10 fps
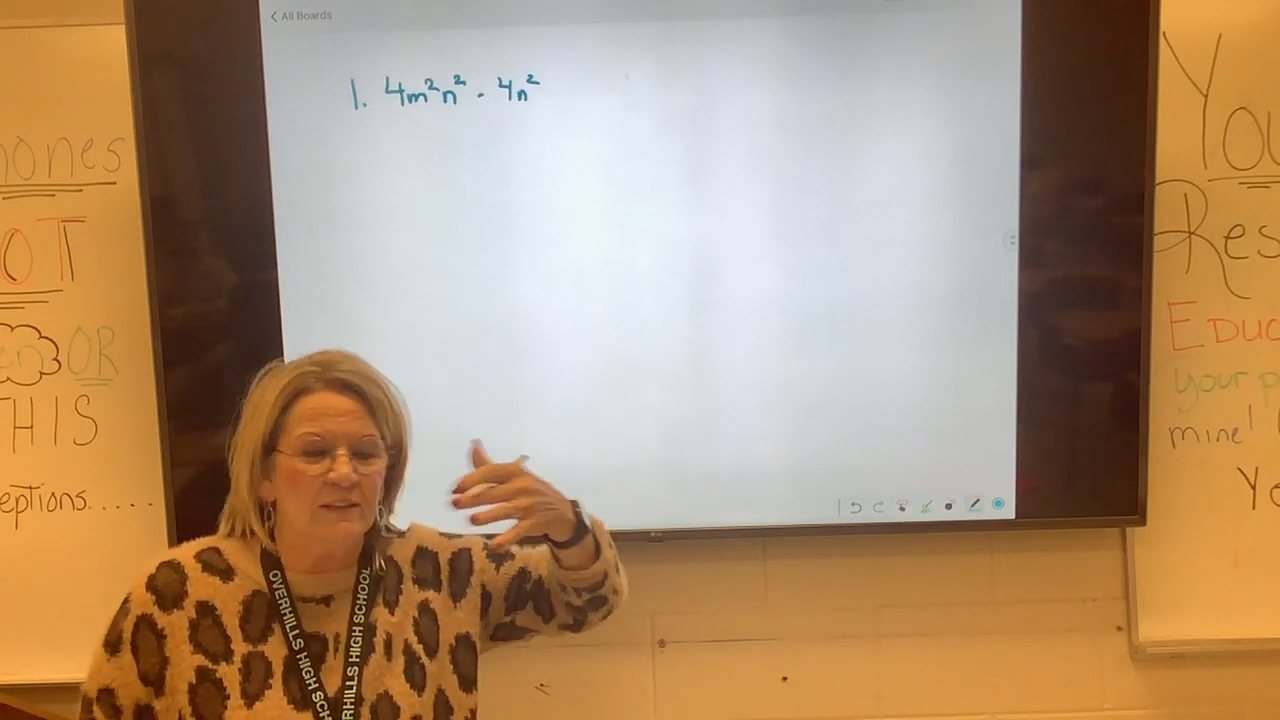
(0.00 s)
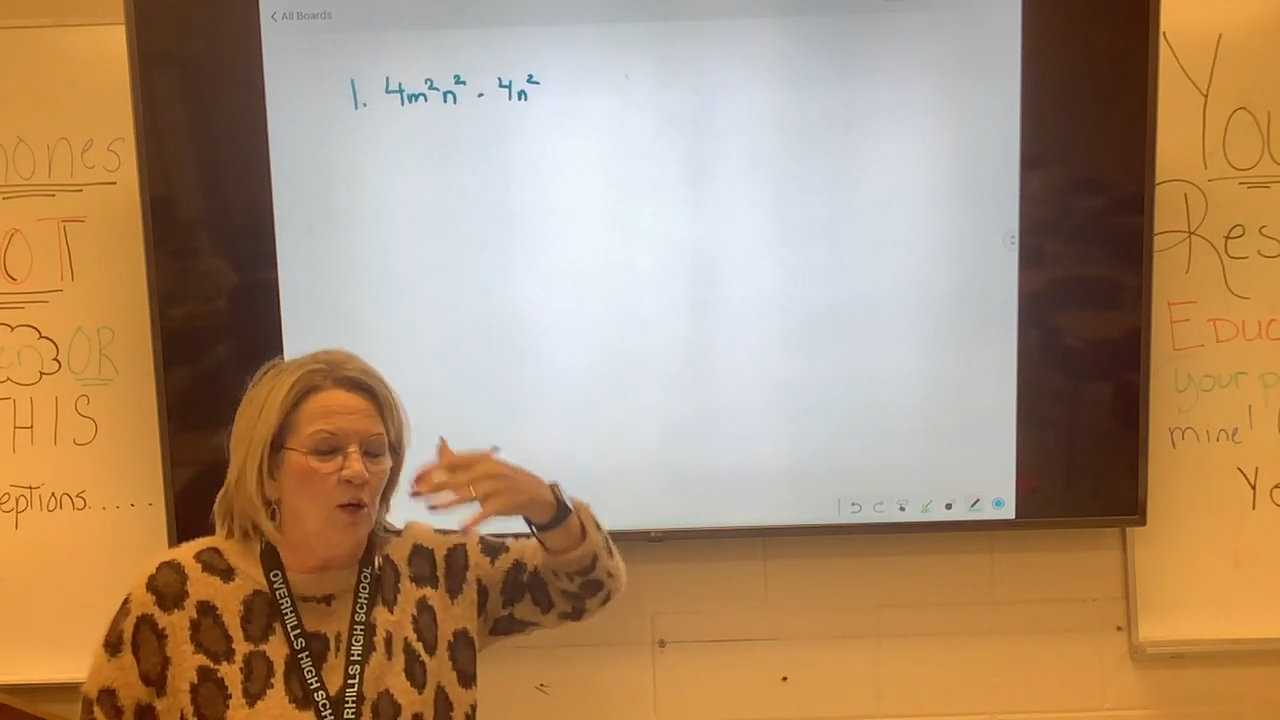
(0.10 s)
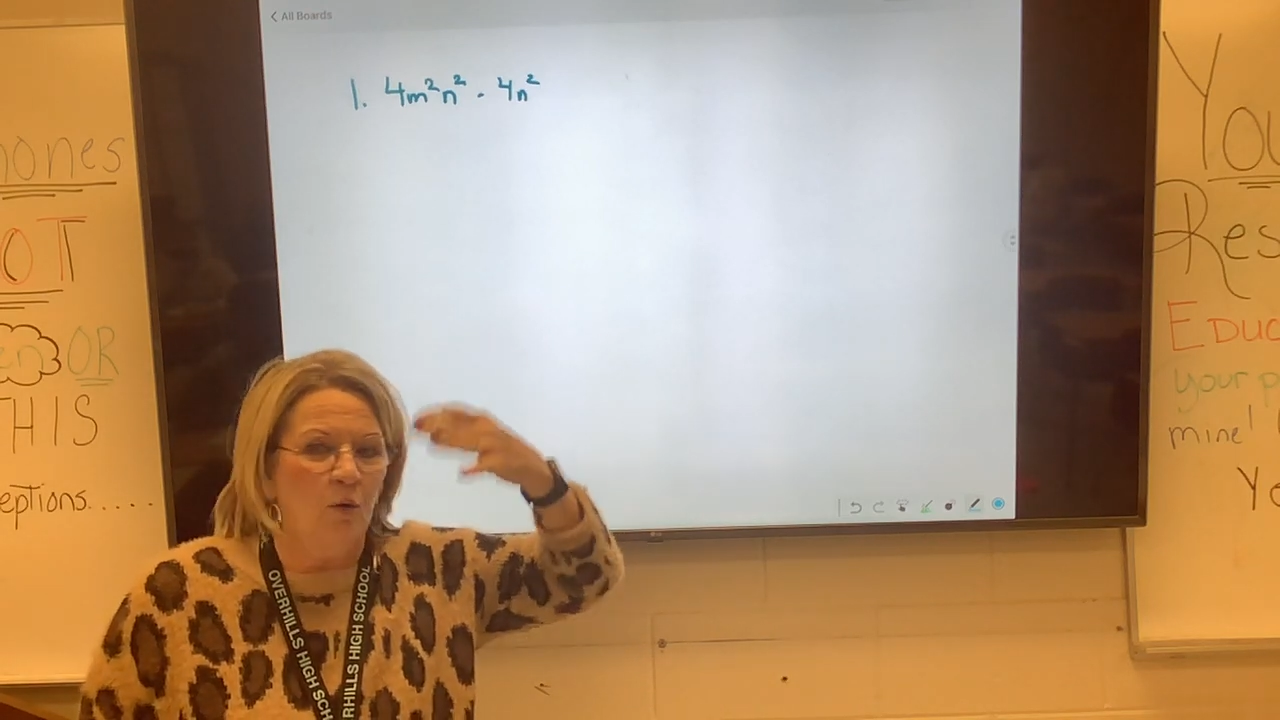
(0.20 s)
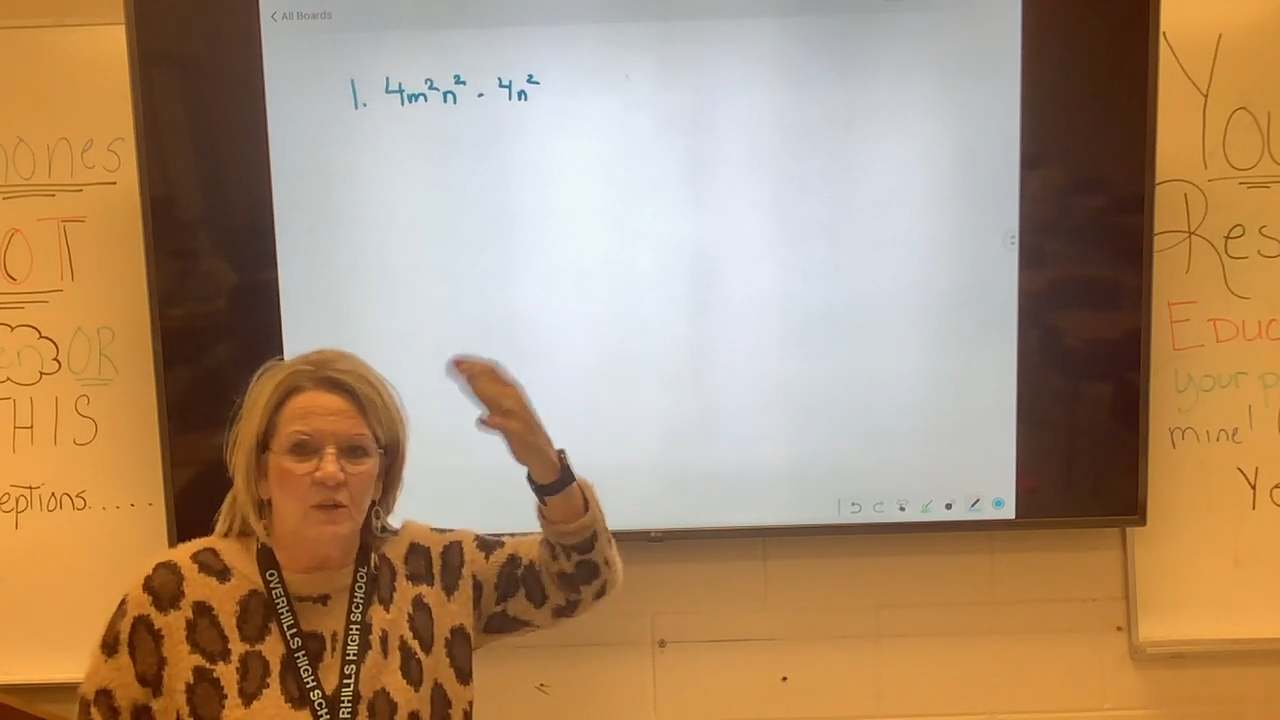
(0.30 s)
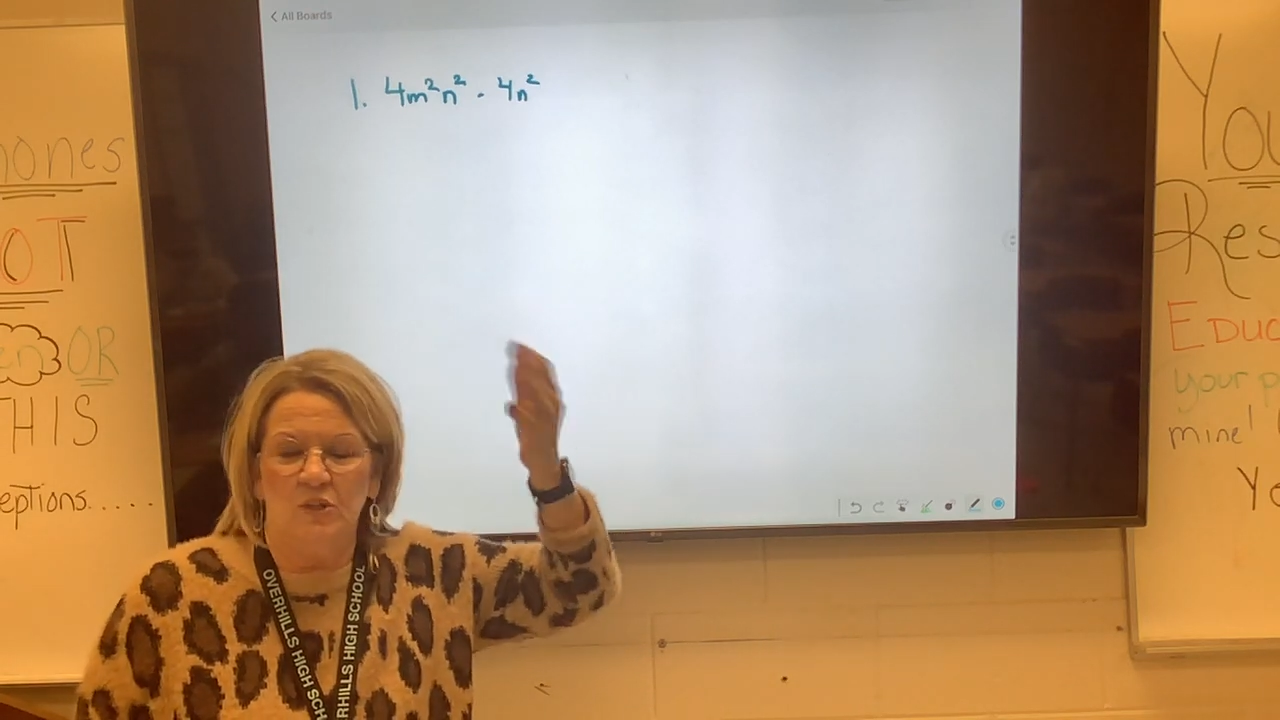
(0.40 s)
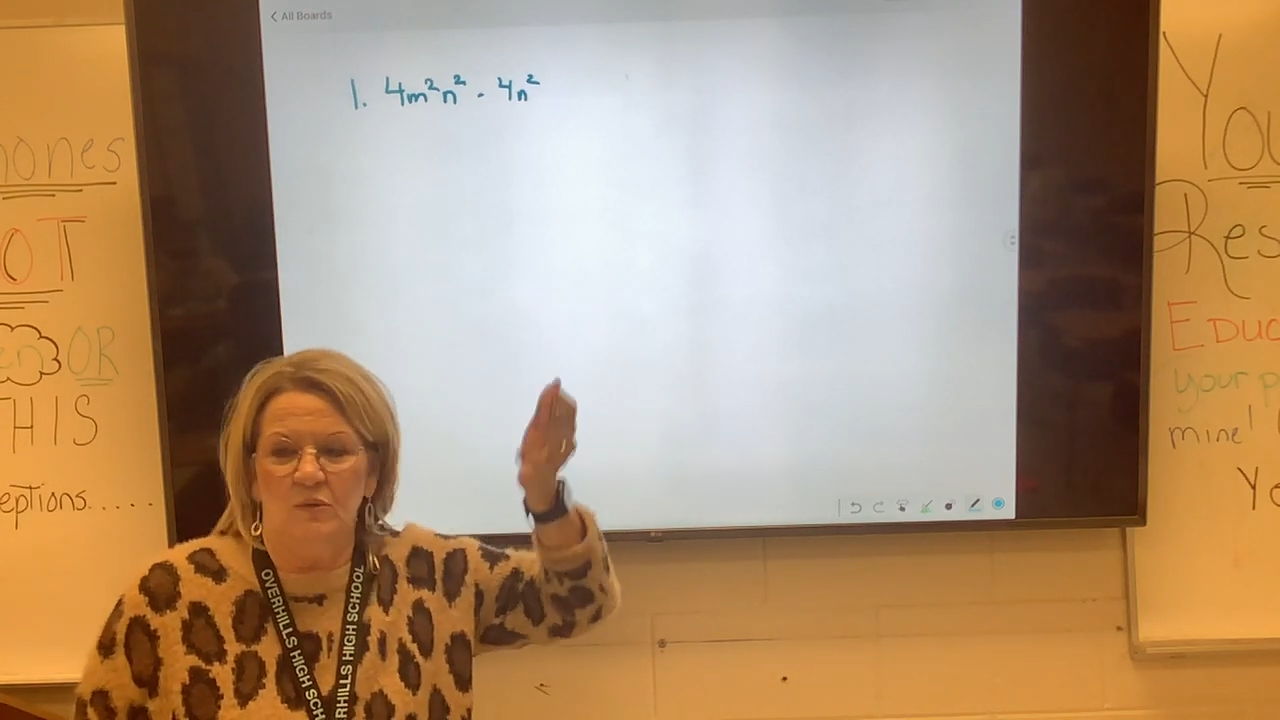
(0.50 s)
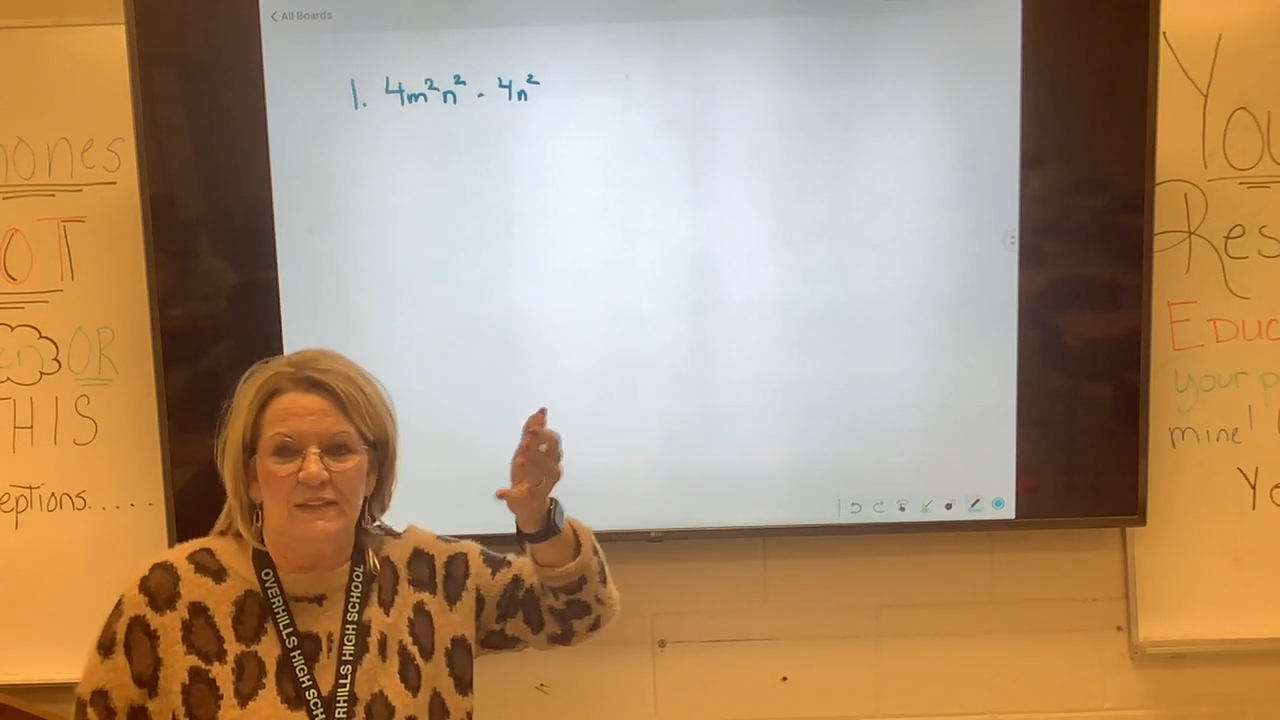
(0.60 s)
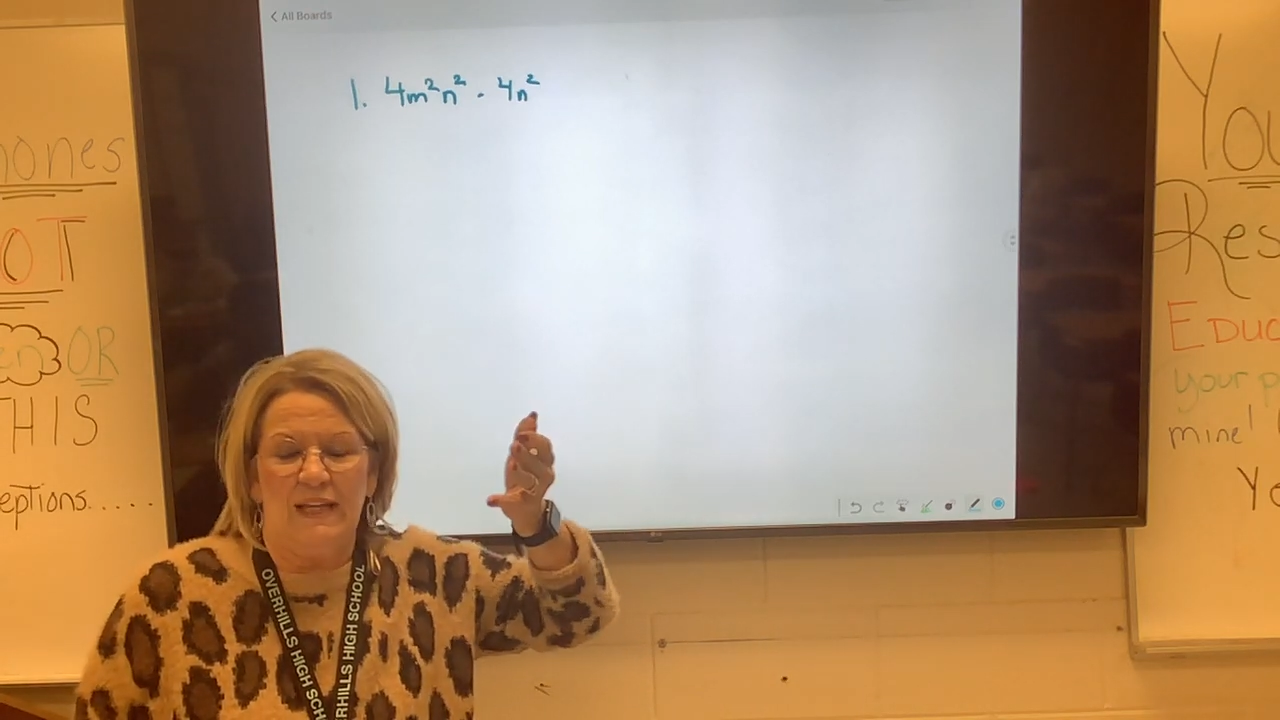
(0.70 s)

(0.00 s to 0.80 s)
all we do is